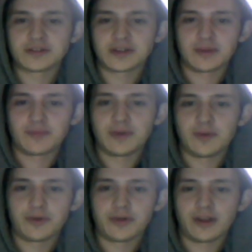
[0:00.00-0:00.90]
It's like
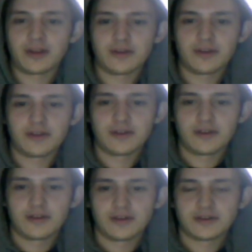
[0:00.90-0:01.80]
people like
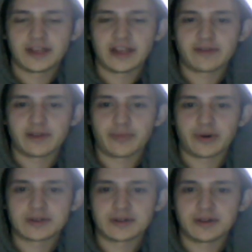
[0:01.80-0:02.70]
take everything
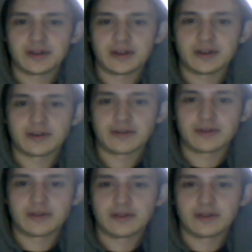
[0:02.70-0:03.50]
personally and